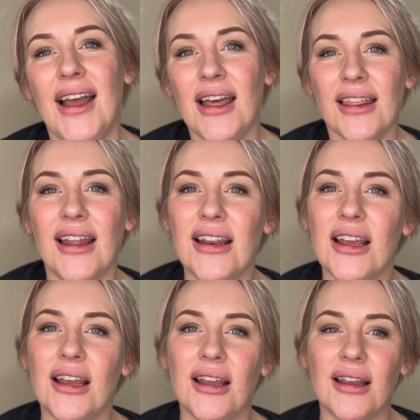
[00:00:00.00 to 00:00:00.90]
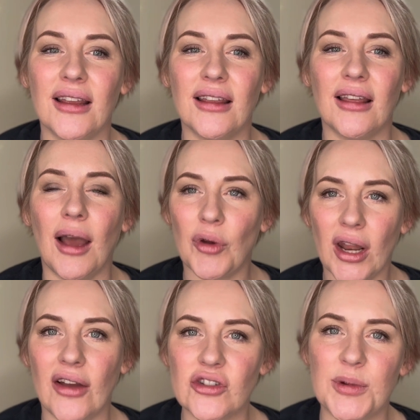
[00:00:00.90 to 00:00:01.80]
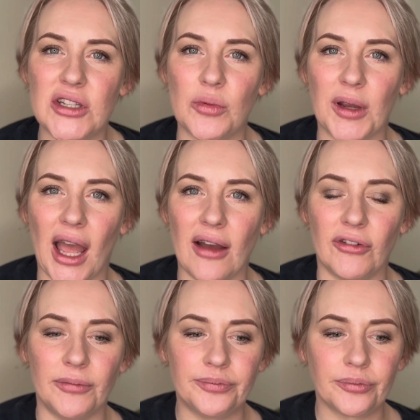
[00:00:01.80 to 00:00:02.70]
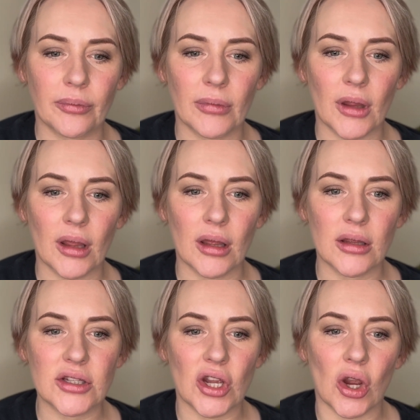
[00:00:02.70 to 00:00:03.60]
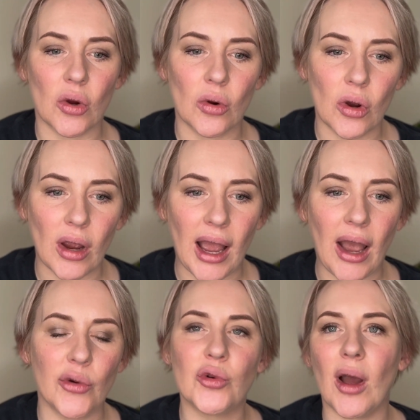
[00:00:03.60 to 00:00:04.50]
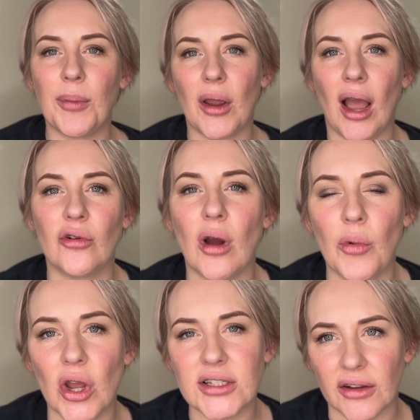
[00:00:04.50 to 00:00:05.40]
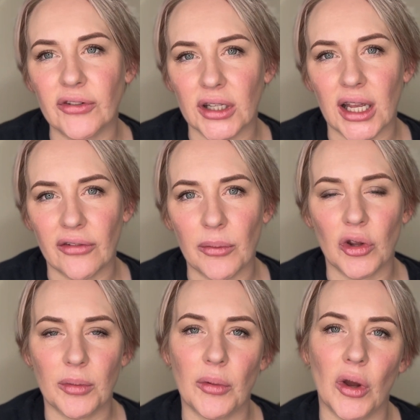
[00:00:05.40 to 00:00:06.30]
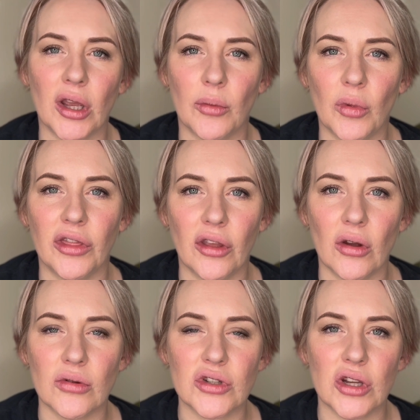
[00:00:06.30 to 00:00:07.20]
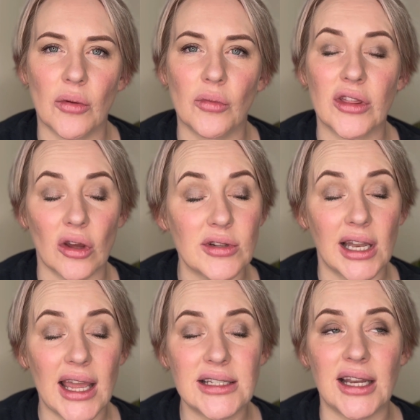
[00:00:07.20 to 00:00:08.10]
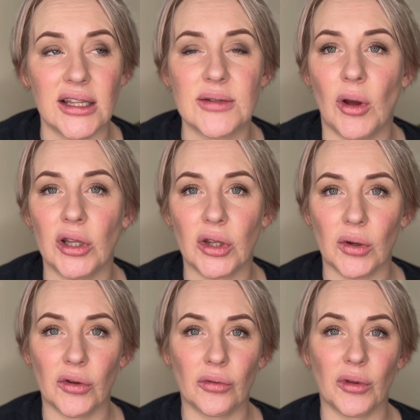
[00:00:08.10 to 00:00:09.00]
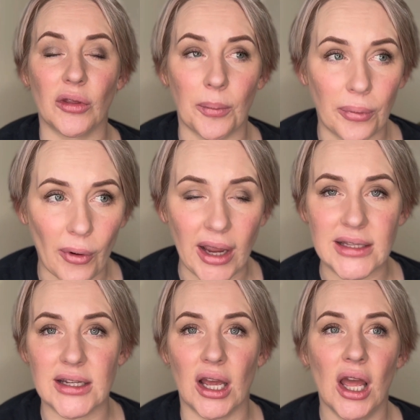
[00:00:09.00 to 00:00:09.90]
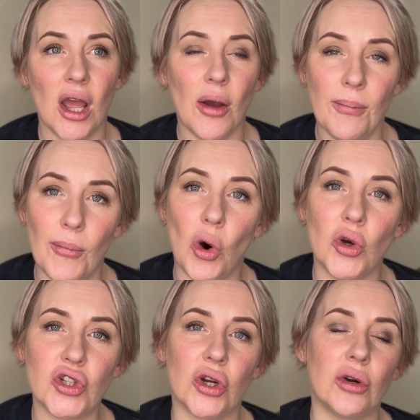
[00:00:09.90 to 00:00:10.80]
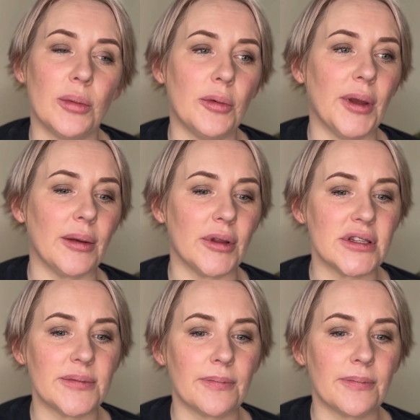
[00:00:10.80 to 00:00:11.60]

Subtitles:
Then I'm going to have to be super careful. So how do I work differently if I'm going to be working with those less dense molecules, with the brighter, more durable pigments?